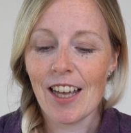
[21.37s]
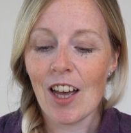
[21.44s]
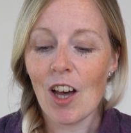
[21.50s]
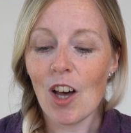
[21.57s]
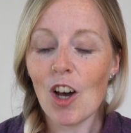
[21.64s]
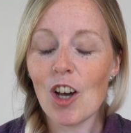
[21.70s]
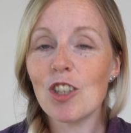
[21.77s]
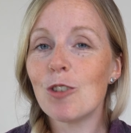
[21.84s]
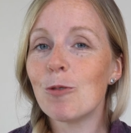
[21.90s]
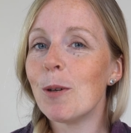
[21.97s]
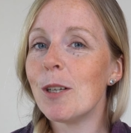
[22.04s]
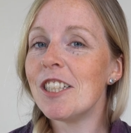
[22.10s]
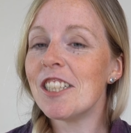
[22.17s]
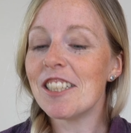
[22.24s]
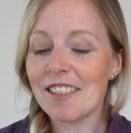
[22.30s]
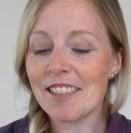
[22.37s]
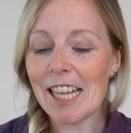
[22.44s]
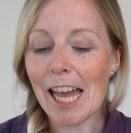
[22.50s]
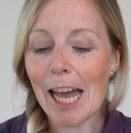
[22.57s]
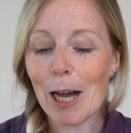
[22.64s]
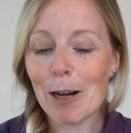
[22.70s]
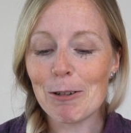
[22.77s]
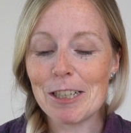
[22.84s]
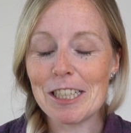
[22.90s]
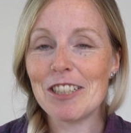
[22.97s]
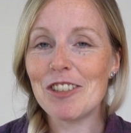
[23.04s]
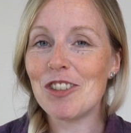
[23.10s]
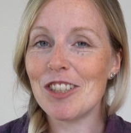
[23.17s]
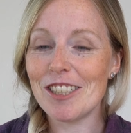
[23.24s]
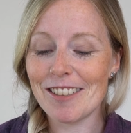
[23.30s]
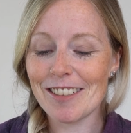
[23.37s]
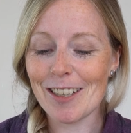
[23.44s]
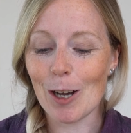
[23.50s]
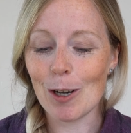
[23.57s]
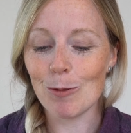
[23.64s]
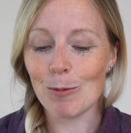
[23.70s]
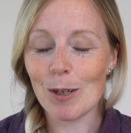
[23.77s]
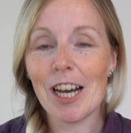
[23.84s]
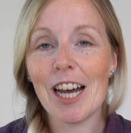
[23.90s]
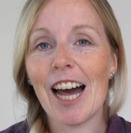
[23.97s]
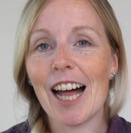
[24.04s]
Her husband is now in a cheesy coma,